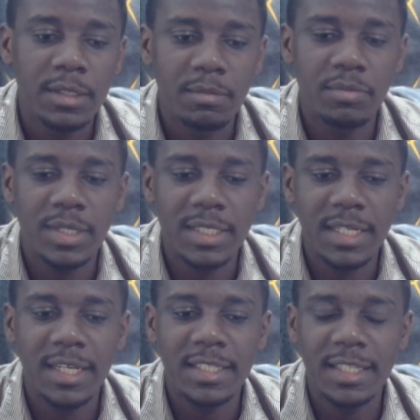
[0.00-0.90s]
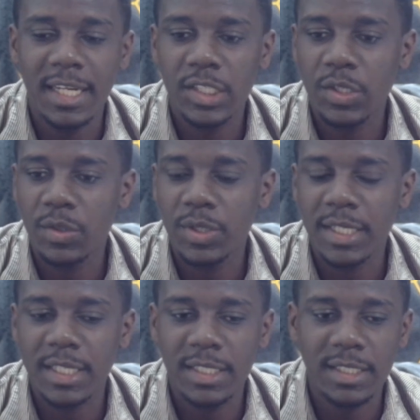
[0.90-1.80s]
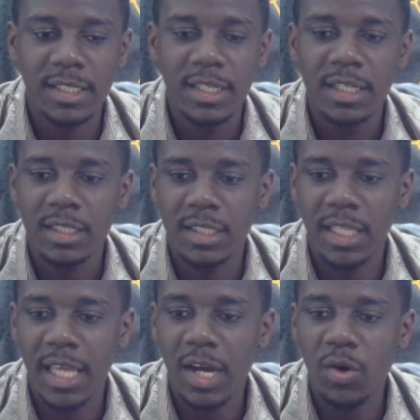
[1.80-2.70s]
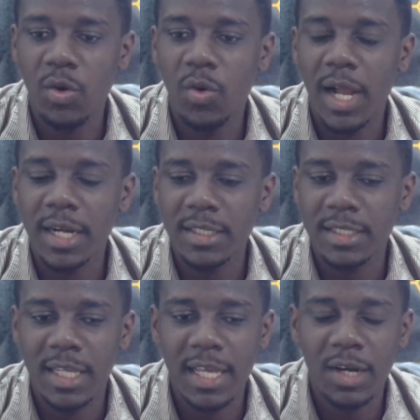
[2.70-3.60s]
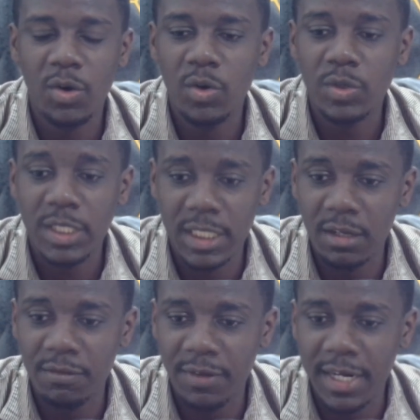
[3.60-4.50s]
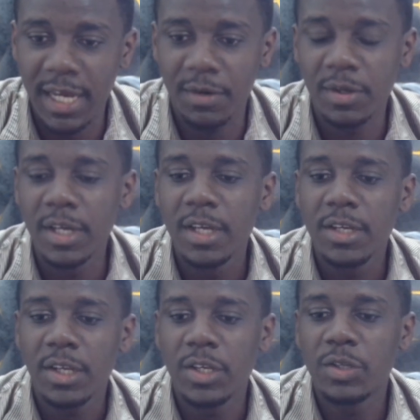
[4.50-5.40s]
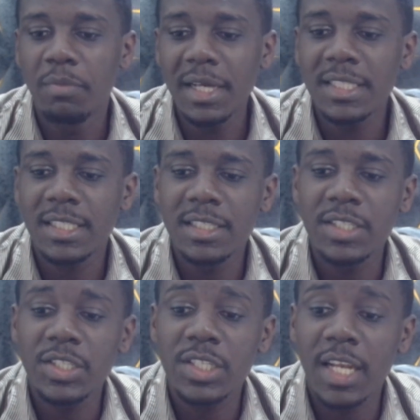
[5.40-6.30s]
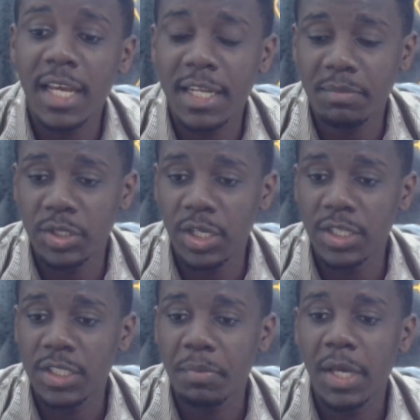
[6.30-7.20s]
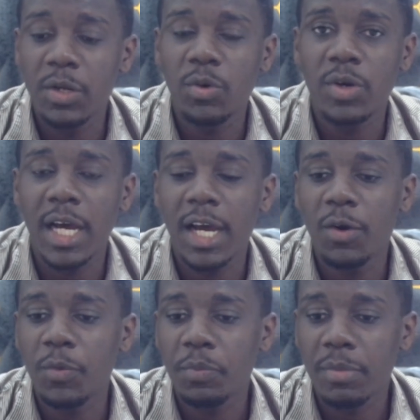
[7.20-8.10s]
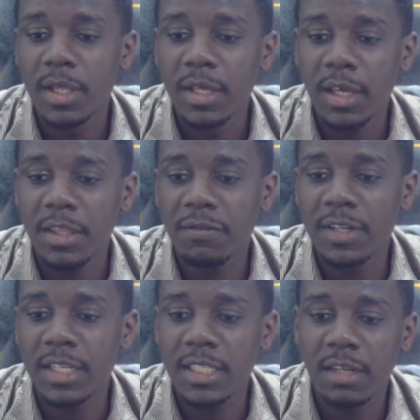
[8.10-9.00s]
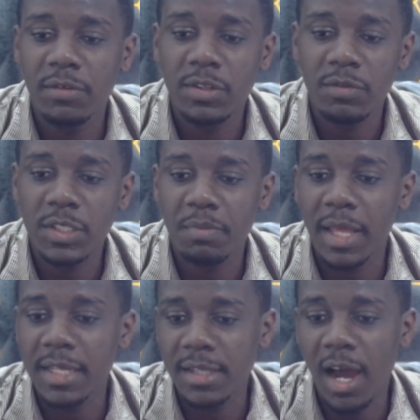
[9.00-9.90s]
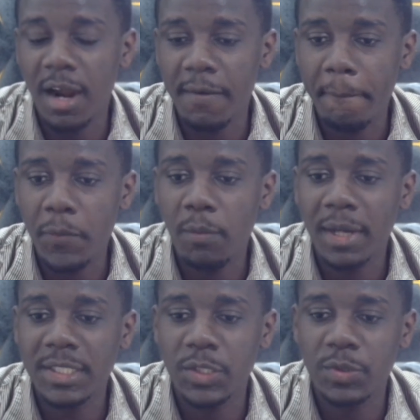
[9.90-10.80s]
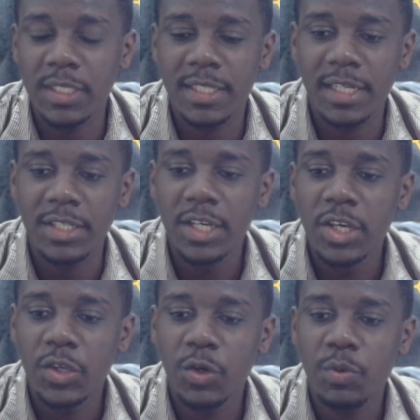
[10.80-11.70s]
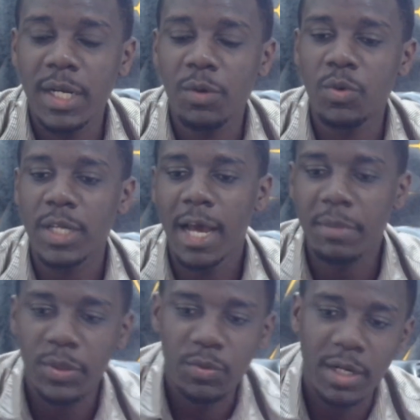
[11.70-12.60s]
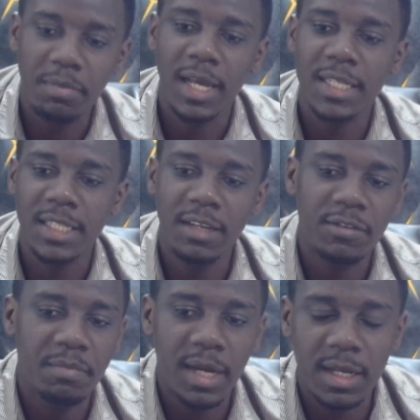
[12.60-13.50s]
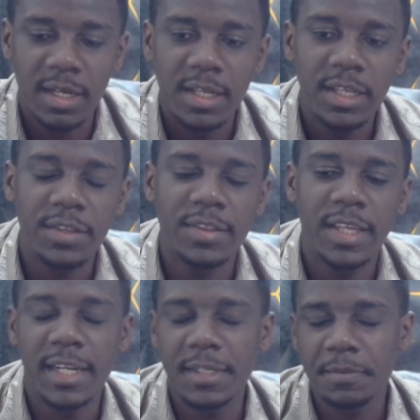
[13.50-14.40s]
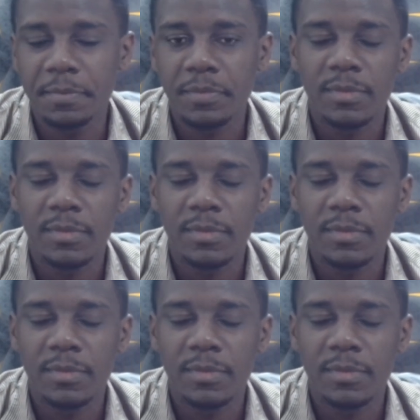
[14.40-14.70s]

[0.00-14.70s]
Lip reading: Brazilian international, that is Thiago Silva. Now, you might see this lineup change depending on how the fitness levels of these players are. You might see to it that Cucurella could come in through and play as a left back, then